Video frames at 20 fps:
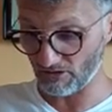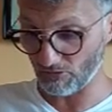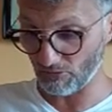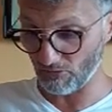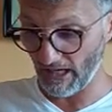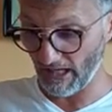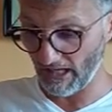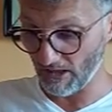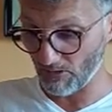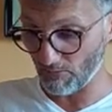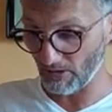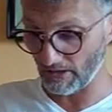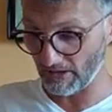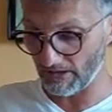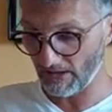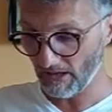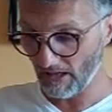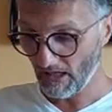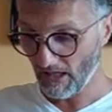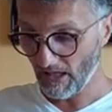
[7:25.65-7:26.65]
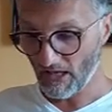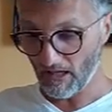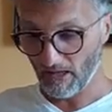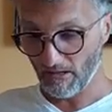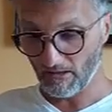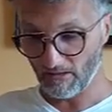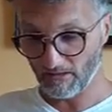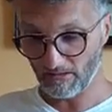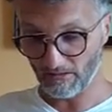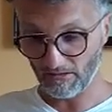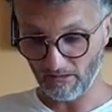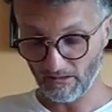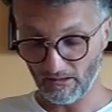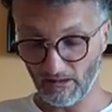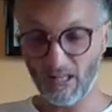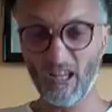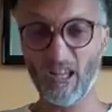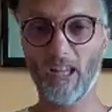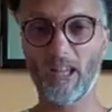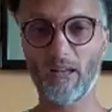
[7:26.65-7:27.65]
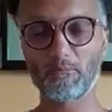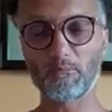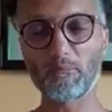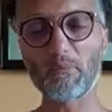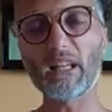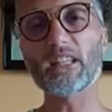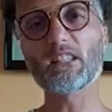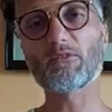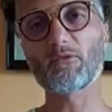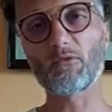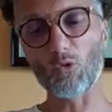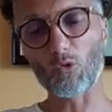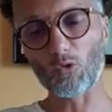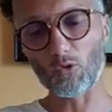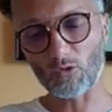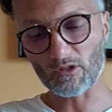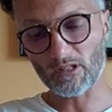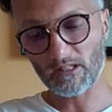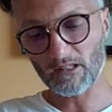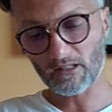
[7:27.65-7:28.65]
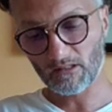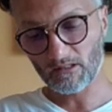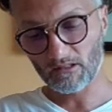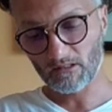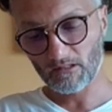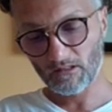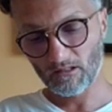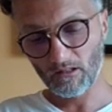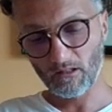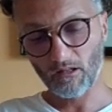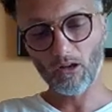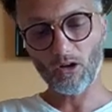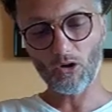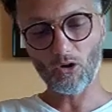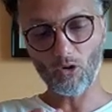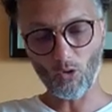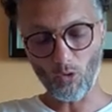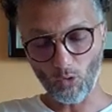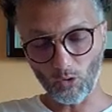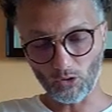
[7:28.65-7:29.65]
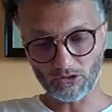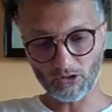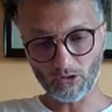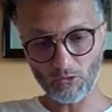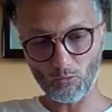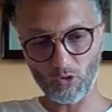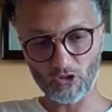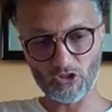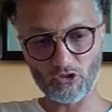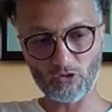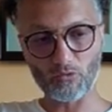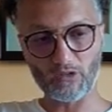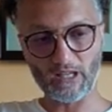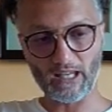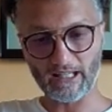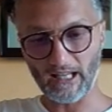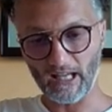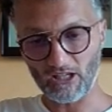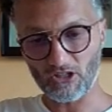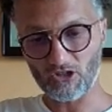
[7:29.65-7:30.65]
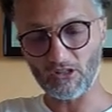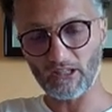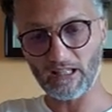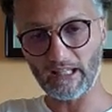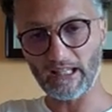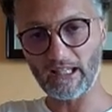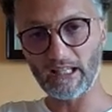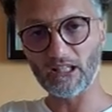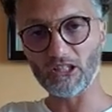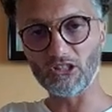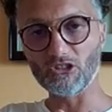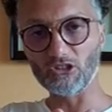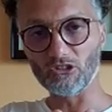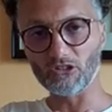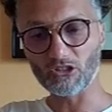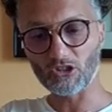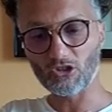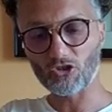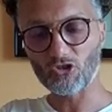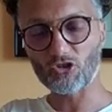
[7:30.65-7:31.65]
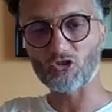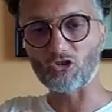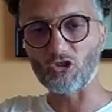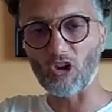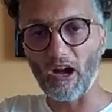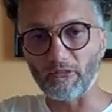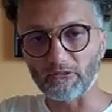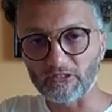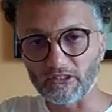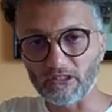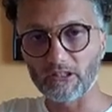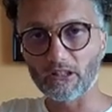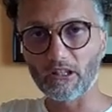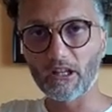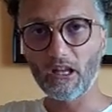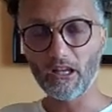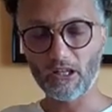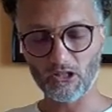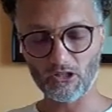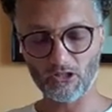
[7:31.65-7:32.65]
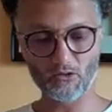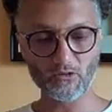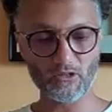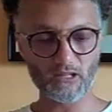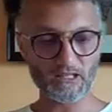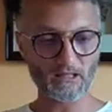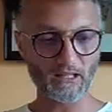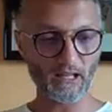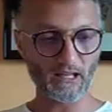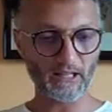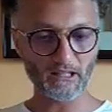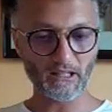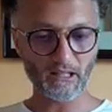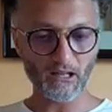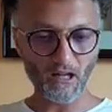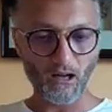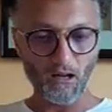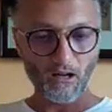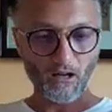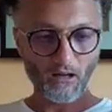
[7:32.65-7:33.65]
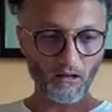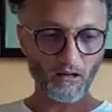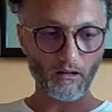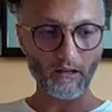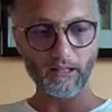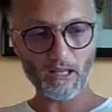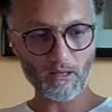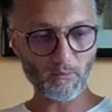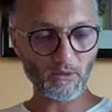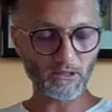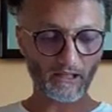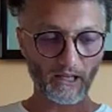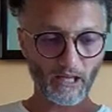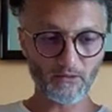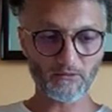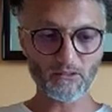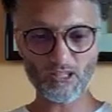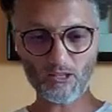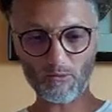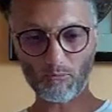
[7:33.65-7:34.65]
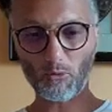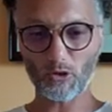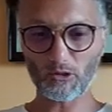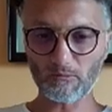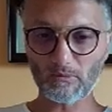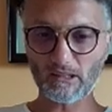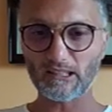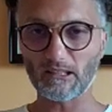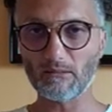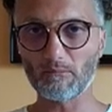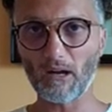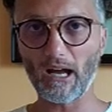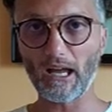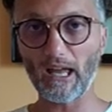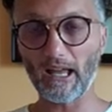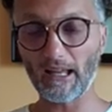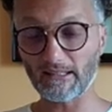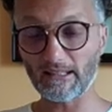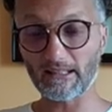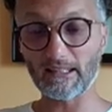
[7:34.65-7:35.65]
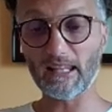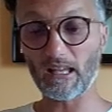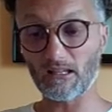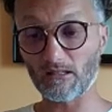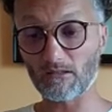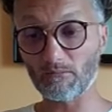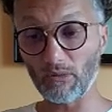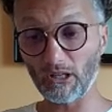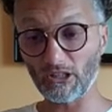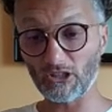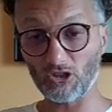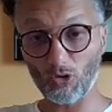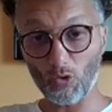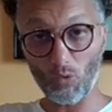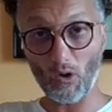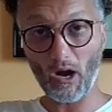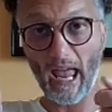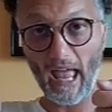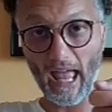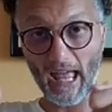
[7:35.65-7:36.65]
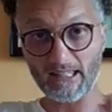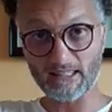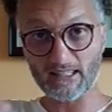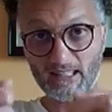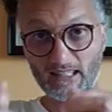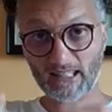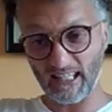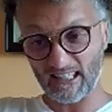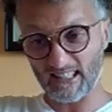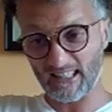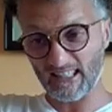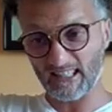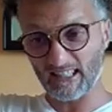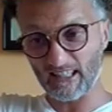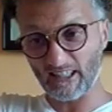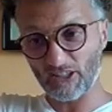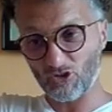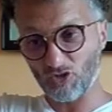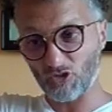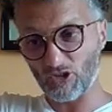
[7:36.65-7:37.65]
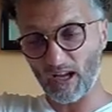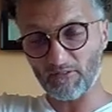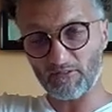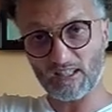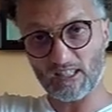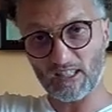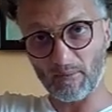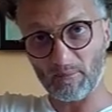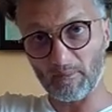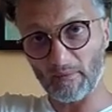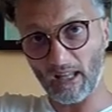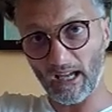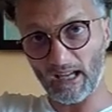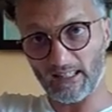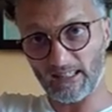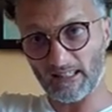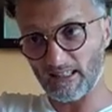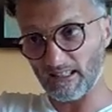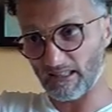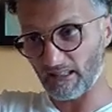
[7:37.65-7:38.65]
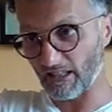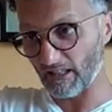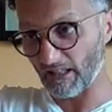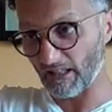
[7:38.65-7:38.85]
to anybody. Please focus on what you can actually craft. You know, it's like, oh yeah, but I have this appointment in my hand. Yes, but your hands can still craft some nice